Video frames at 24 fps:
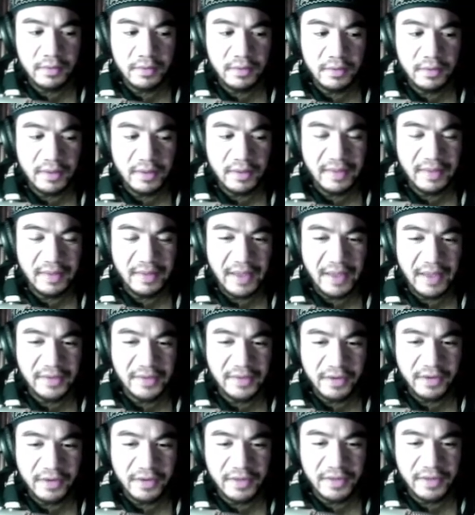and then the
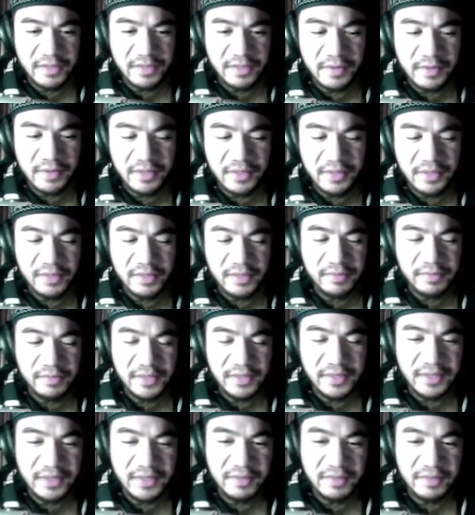Antichrist appears, it doesn't see it
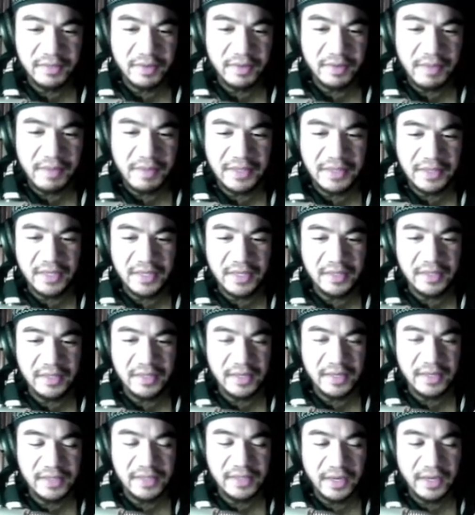doesn't really make sense that
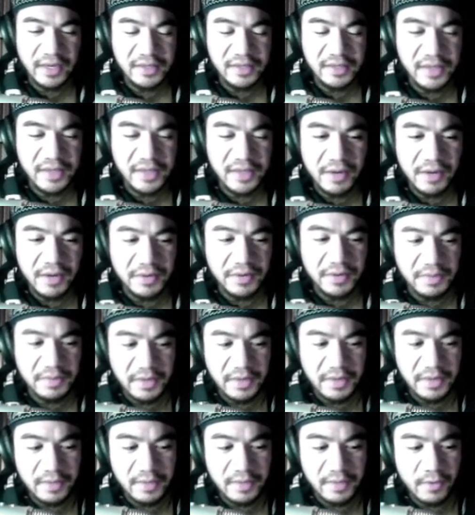second scenario to me
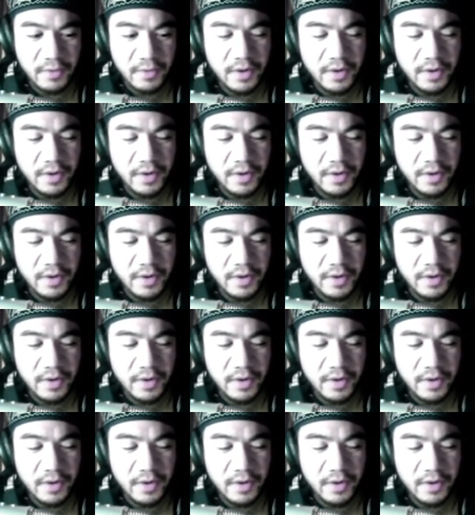anymore.